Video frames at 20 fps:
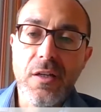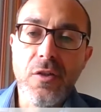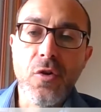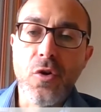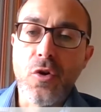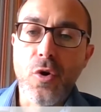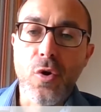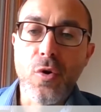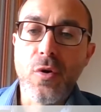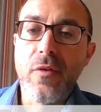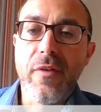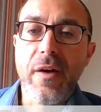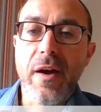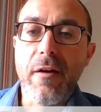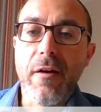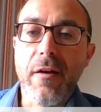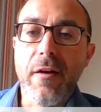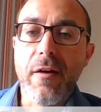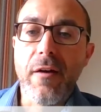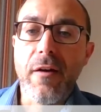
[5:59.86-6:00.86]

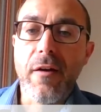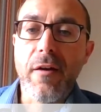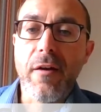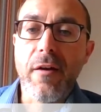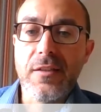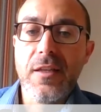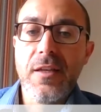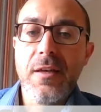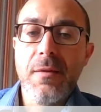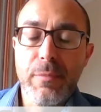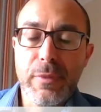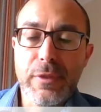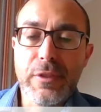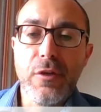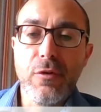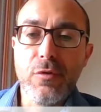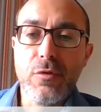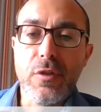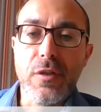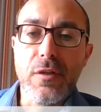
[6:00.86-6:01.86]
coronavirus has had,
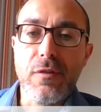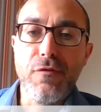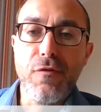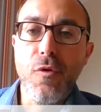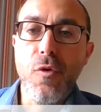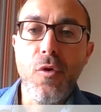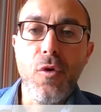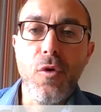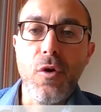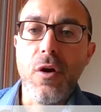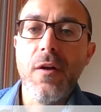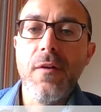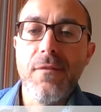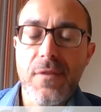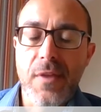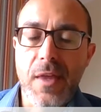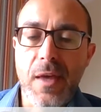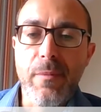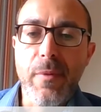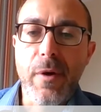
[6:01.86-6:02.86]
particularly for
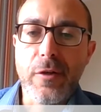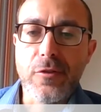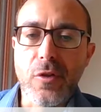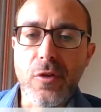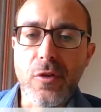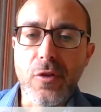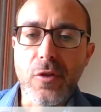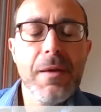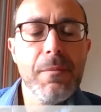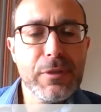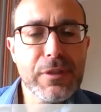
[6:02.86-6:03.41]
their part world.